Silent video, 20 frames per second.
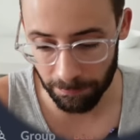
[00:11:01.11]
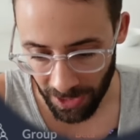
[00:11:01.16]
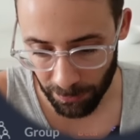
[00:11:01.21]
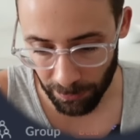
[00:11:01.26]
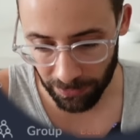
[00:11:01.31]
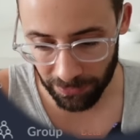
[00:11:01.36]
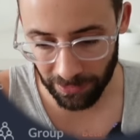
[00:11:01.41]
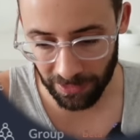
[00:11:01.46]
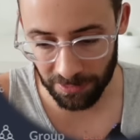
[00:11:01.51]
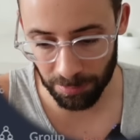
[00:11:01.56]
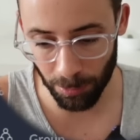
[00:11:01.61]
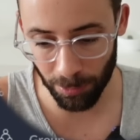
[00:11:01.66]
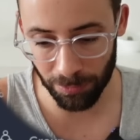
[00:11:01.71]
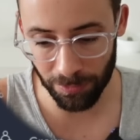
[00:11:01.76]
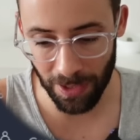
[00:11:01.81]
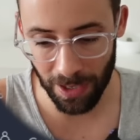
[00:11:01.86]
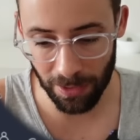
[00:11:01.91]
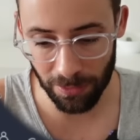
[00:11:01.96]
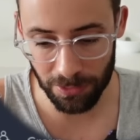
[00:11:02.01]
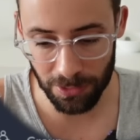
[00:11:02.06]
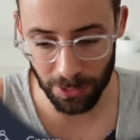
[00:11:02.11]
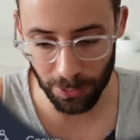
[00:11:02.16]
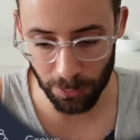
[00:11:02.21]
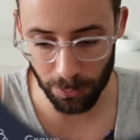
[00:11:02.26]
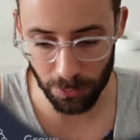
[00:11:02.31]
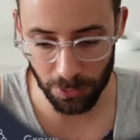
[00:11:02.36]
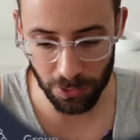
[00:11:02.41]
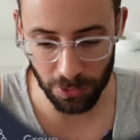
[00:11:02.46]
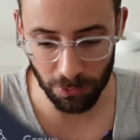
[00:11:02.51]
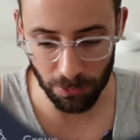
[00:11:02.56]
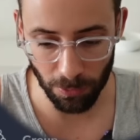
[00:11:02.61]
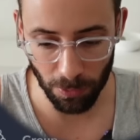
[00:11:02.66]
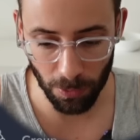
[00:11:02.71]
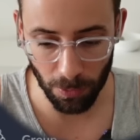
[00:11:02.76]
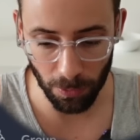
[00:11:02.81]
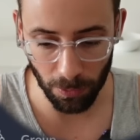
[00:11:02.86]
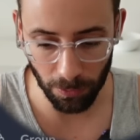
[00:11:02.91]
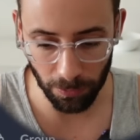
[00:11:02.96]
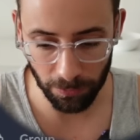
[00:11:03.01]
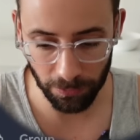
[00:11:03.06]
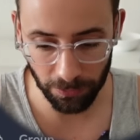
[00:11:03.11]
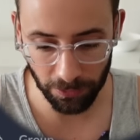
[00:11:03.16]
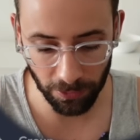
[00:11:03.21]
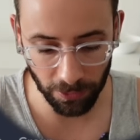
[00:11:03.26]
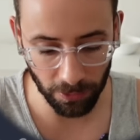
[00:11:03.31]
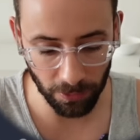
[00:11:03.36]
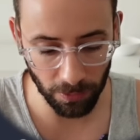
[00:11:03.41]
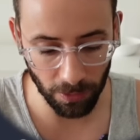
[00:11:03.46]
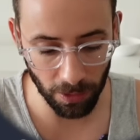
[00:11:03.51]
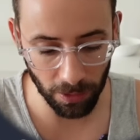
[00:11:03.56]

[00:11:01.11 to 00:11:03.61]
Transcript: Anyways, let's move now to Scroll. So